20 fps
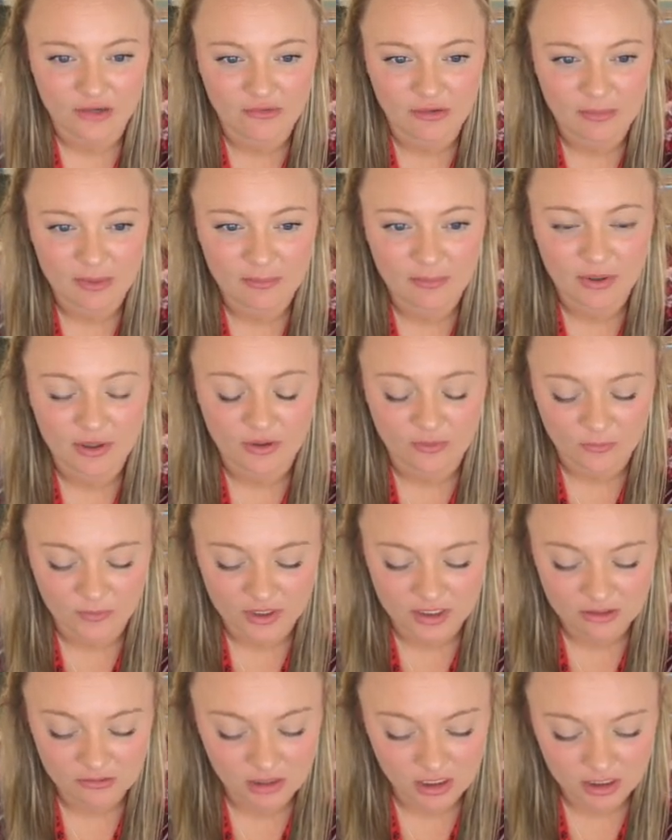Remember,
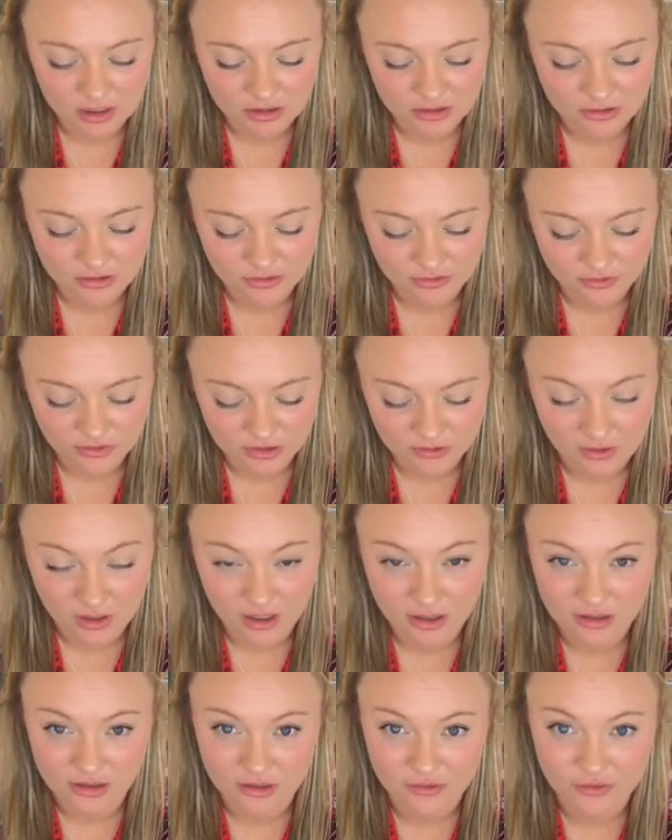when you hot glue
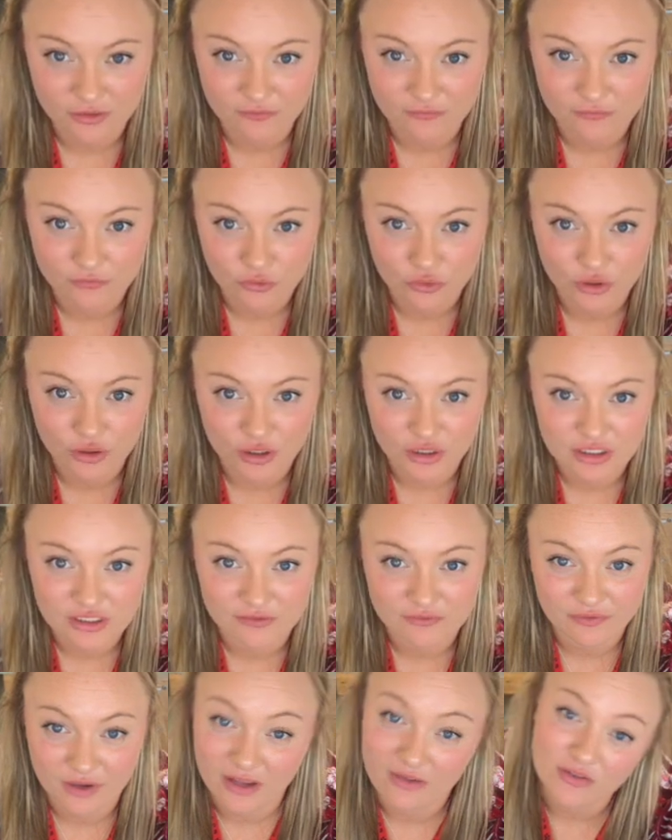in 4
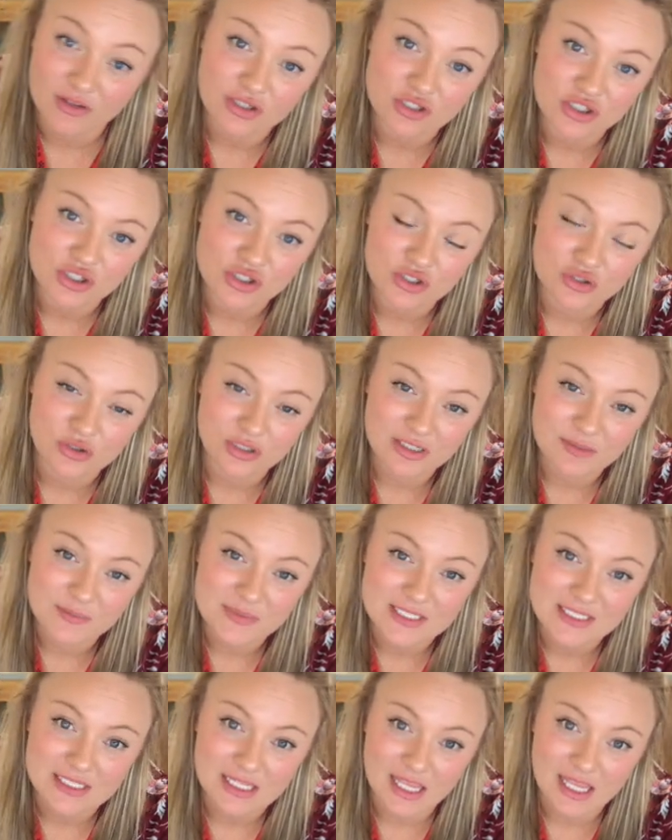to 5-inch
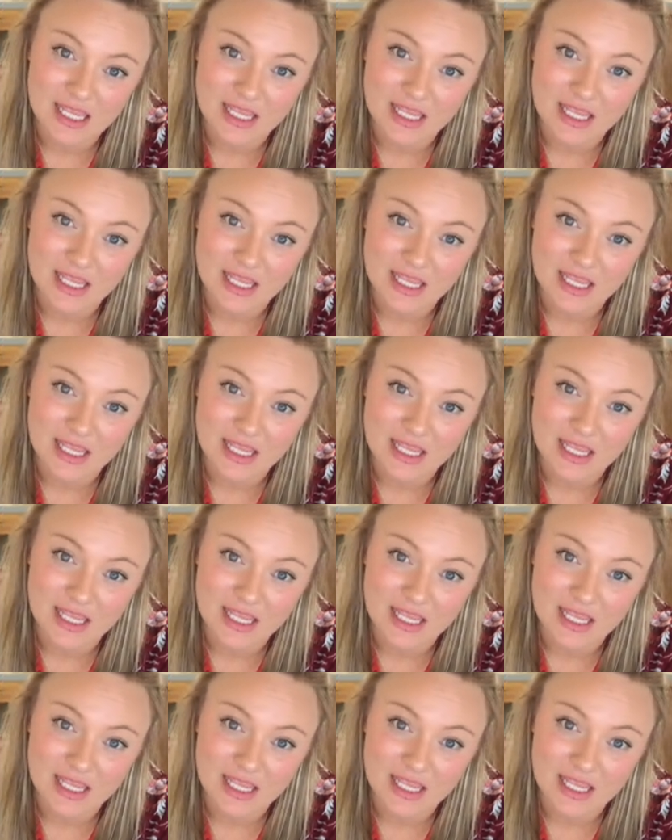strips,